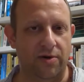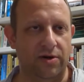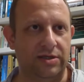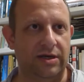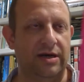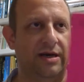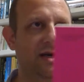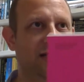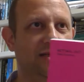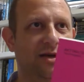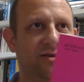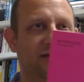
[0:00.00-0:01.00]
So
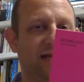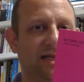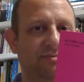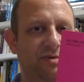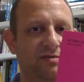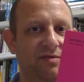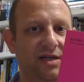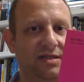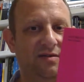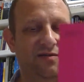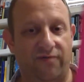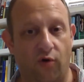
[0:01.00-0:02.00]
it's 4
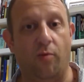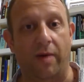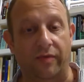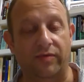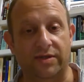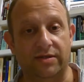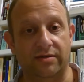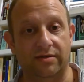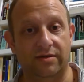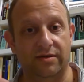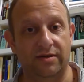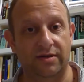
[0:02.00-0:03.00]
months
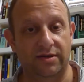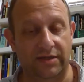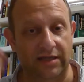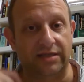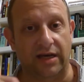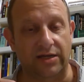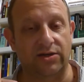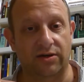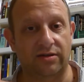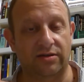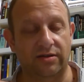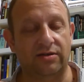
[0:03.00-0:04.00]
since I got
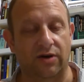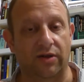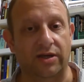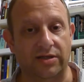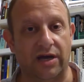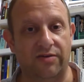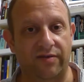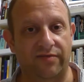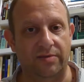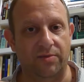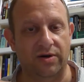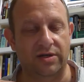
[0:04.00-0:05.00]
those 150 books,
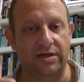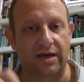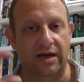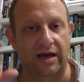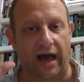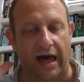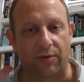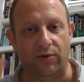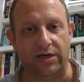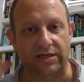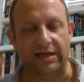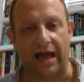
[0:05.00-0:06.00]
and I wanted to see how
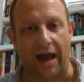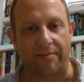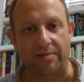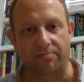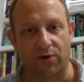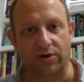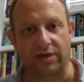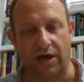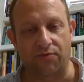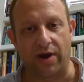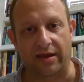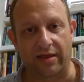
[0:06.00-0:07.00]
many books I'd read in the 4
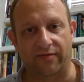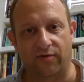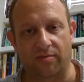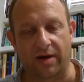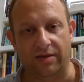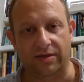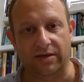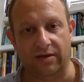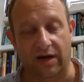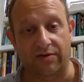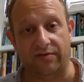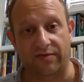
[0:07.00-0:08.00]
months. So 150,
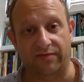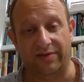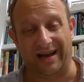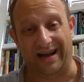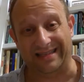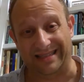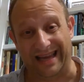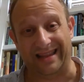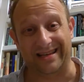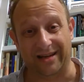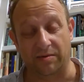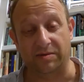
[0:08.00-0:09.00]
I said at the time, was about a
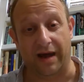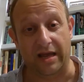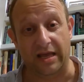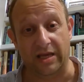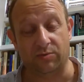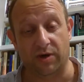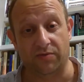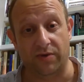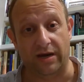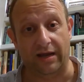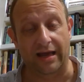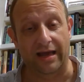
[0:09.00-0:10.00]
year's worth of reading.
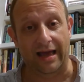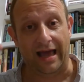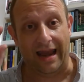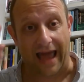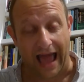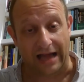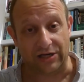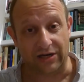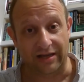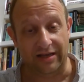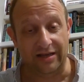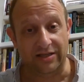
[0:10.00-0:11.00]
And actually, so I
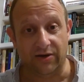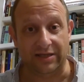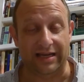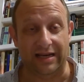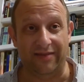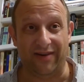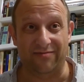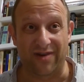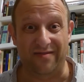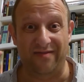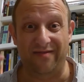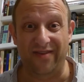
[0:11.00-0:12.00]
said, if I've read 50
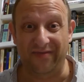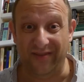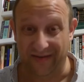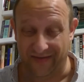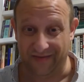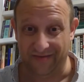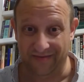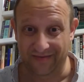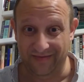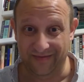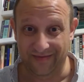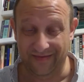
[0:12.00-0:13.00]
of them,
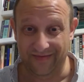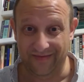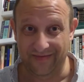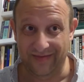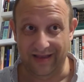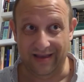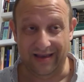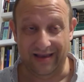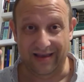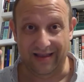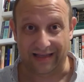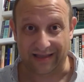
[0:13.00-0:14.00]
that's a
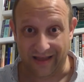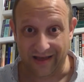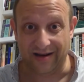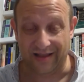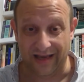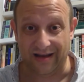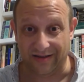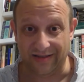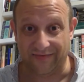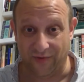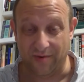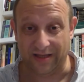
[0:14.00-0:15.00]
third of the, it's 4 months, a
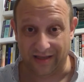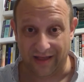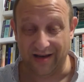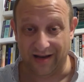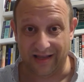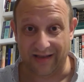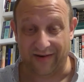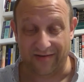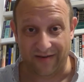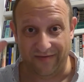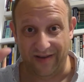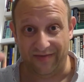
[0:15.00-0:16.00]
third of the, if I read 50
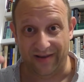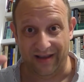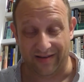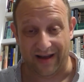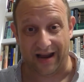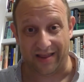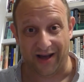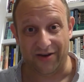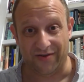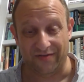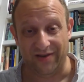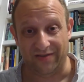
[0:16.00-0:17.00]
out of the 150,
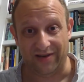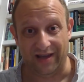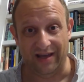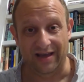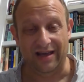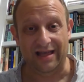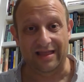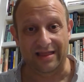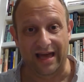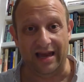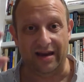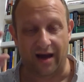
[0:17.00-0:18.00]
then I'm
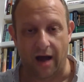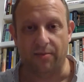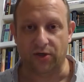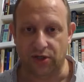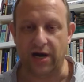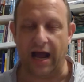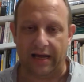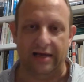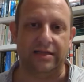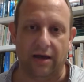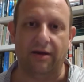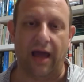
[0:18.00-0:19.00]
on track, and it's okay if I
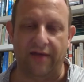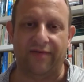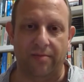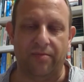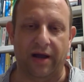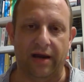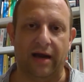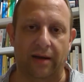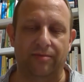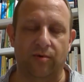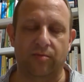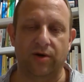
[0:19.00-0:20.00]
bring in a couple more books.
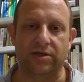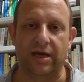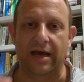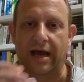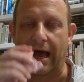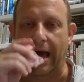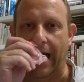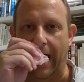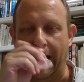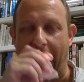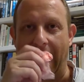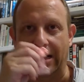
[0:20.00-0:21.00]
And actually,
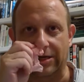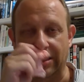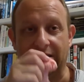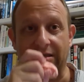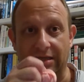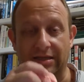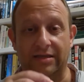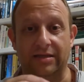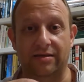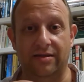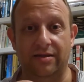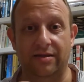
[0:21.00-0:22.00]
since
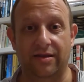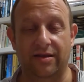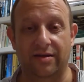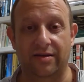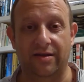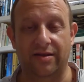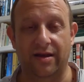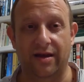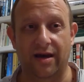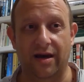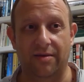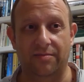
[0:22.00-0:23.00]

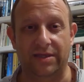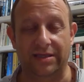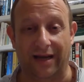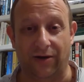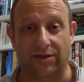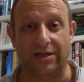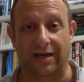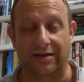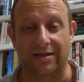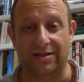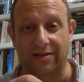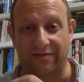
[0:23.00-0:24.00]
I got to London, so the
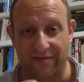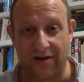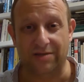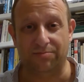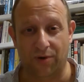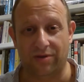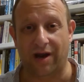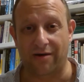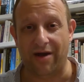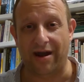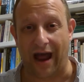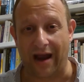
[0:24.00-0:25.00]
first book that I read out of that
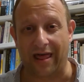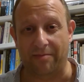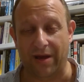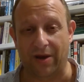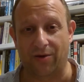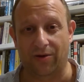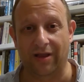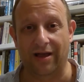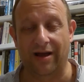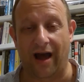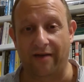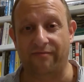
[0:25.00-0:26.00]
big haul, I've read
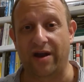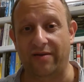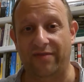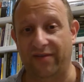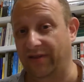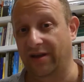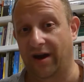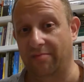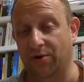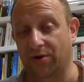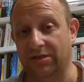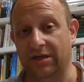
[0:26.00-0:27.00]
59 books.
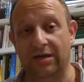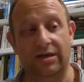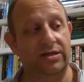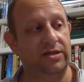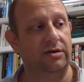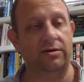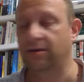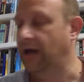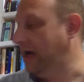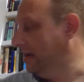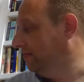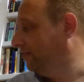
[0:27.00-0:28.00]
So I don't feel
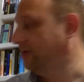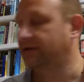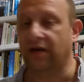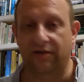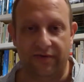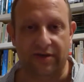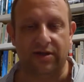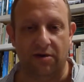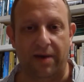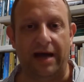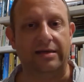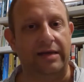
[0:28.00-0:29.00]
so bad
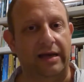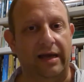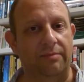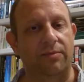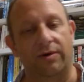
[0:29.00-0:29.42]
taking more. I don't know.